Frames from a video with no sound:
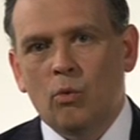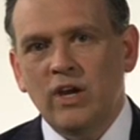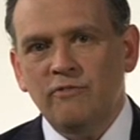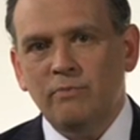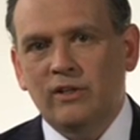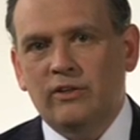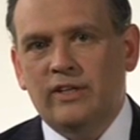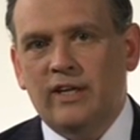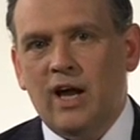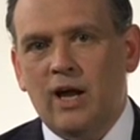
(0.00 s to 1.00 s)
We've been
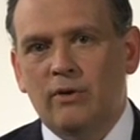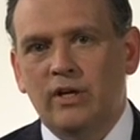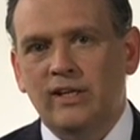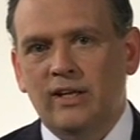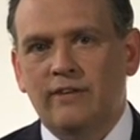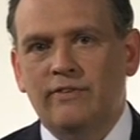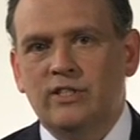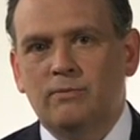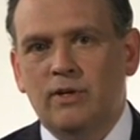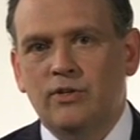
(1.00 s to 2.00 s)
looking at how early life
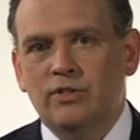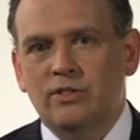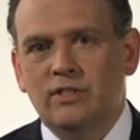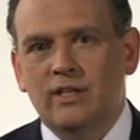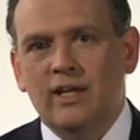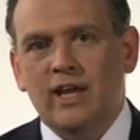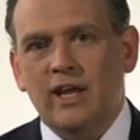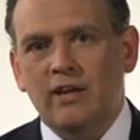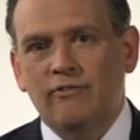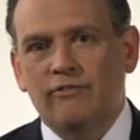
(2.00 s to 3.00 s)
exposures
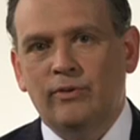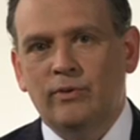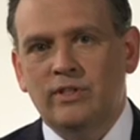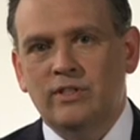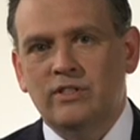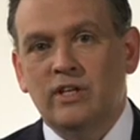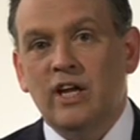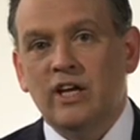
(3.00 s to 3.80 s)
influence